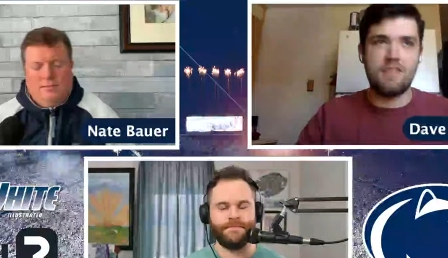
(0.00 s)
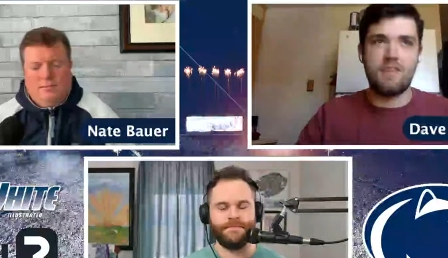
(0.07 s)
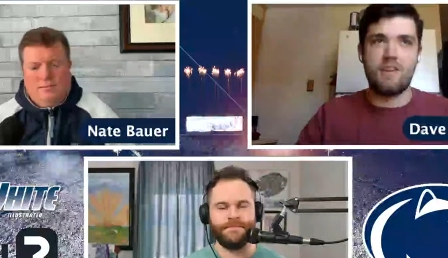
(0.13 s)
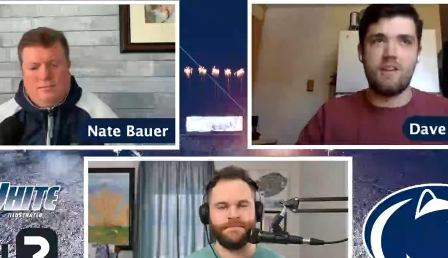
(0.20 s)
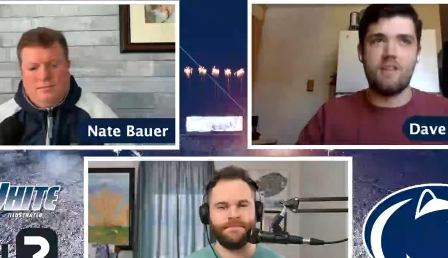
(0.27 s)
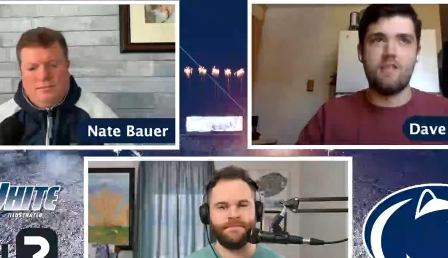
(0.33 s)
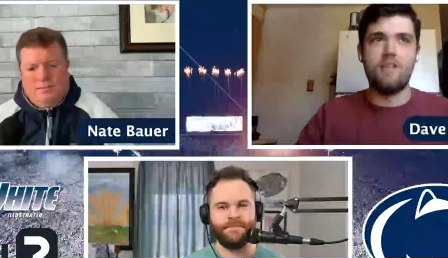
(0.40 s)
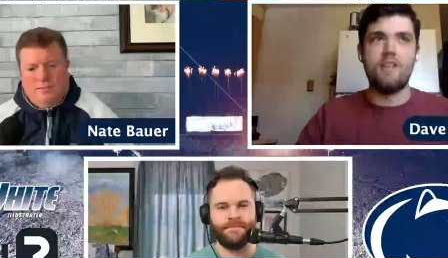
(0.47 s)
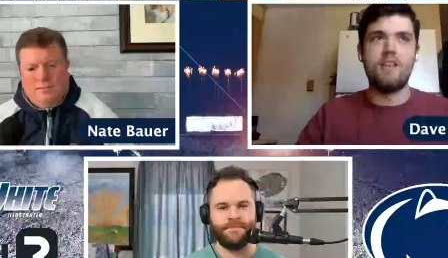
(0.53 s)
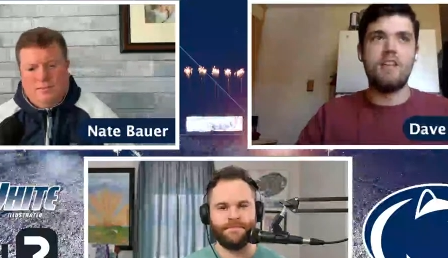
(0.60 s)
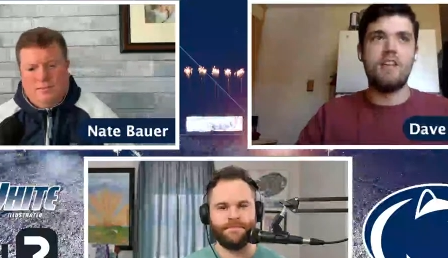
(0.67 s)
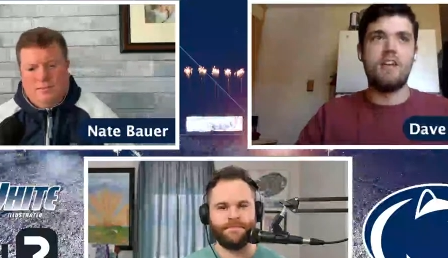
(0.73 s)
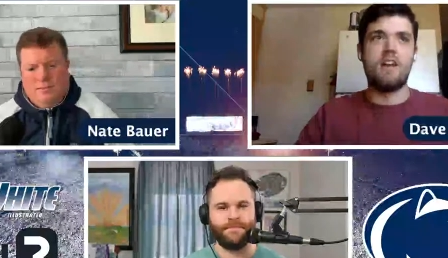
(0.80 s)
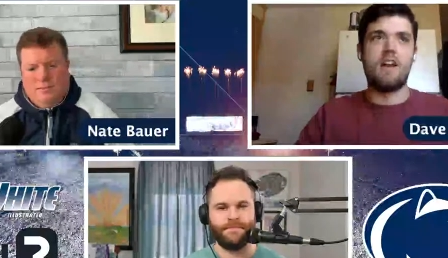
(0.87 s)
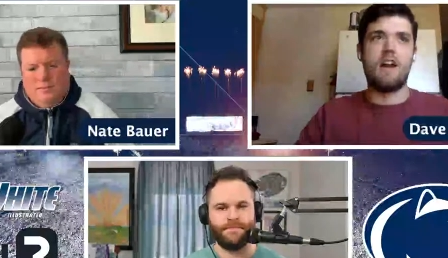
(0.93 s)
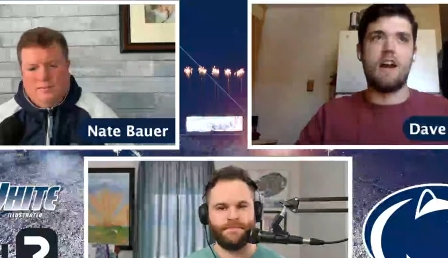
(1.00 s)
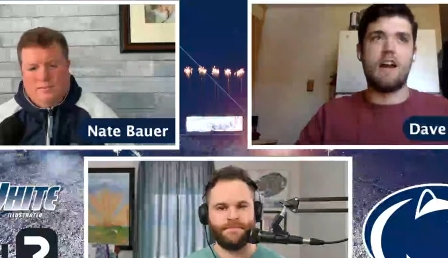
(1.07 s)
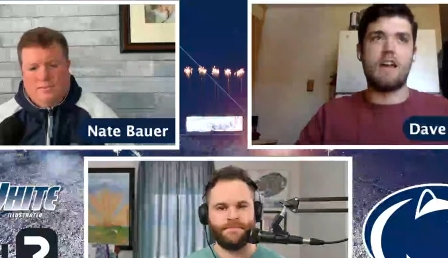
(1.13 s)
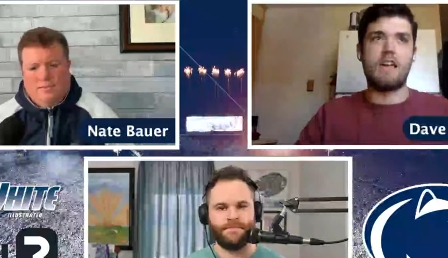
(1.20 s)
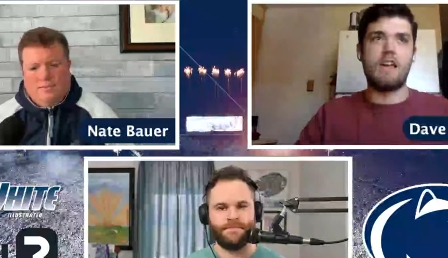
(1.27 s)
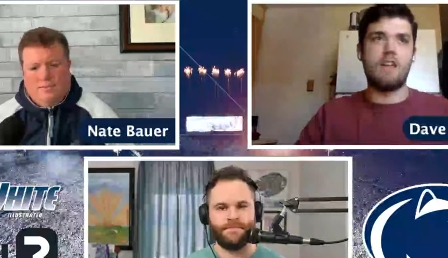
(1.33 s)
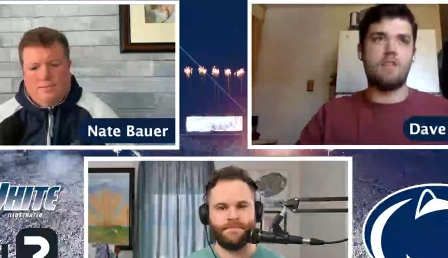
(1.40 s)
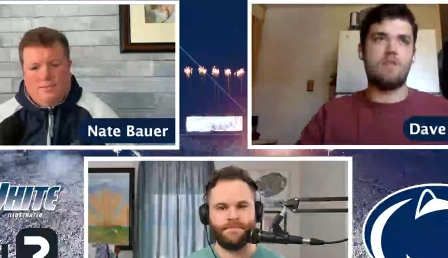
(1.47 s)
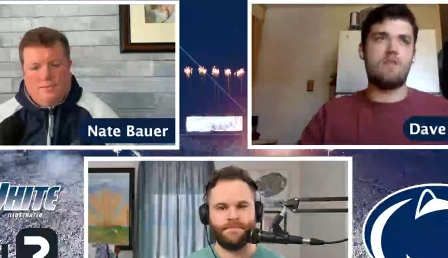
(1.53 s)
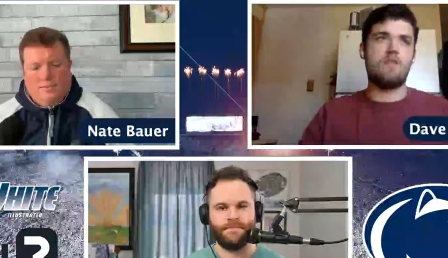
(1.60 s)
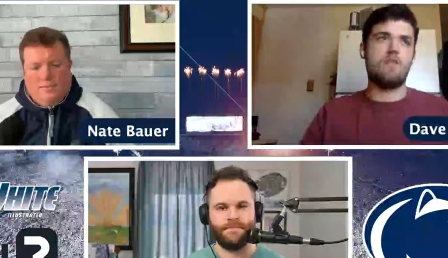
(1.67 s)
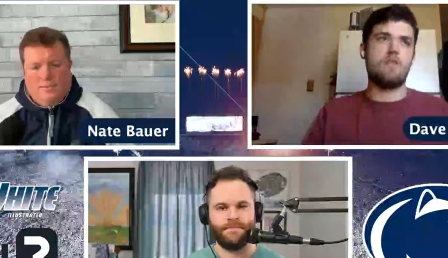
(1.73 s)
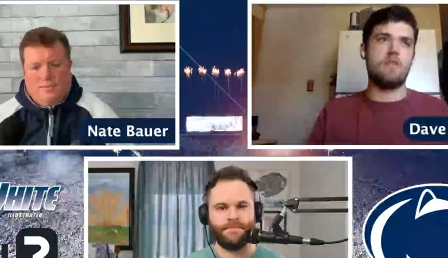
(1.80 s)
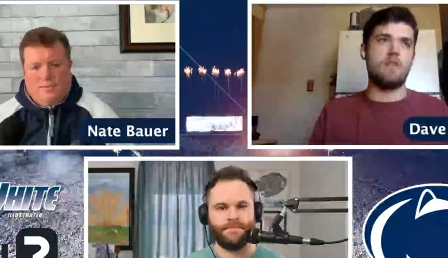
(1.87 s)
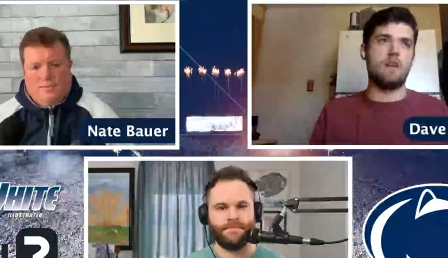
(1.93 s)
Speaker 1: So I
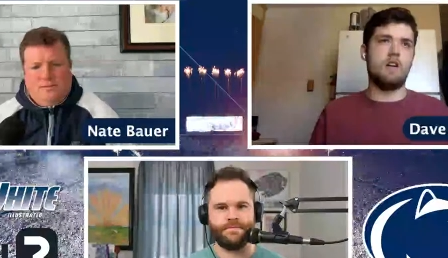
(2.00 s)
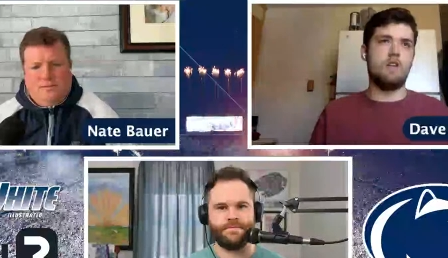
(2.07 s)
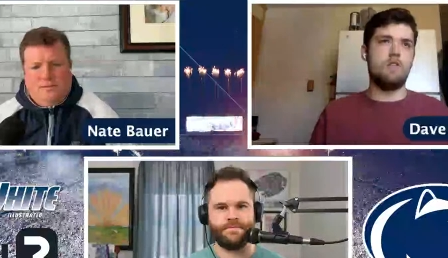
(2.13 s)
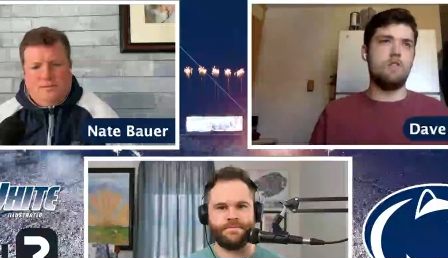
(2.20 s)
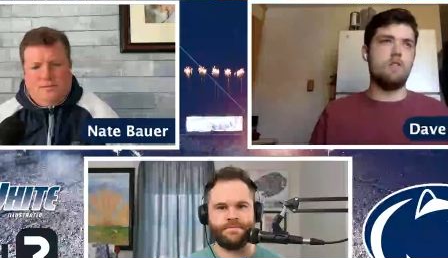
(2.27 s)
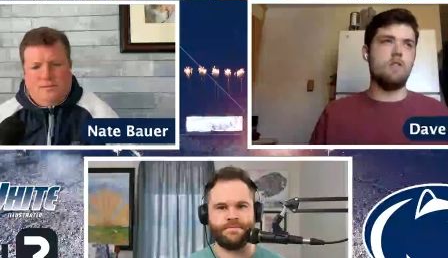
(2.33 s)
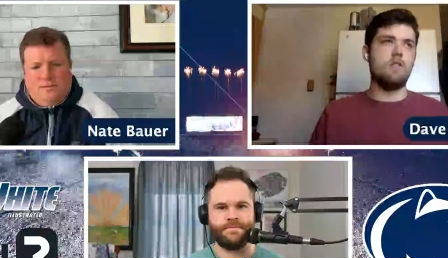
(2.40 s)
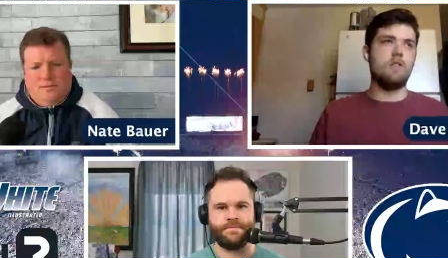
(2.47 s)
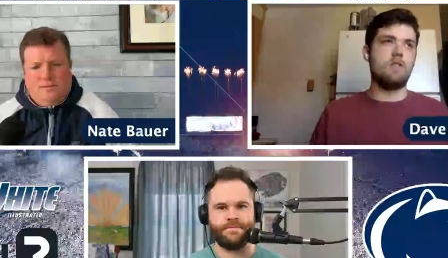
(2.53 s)
guess, you know,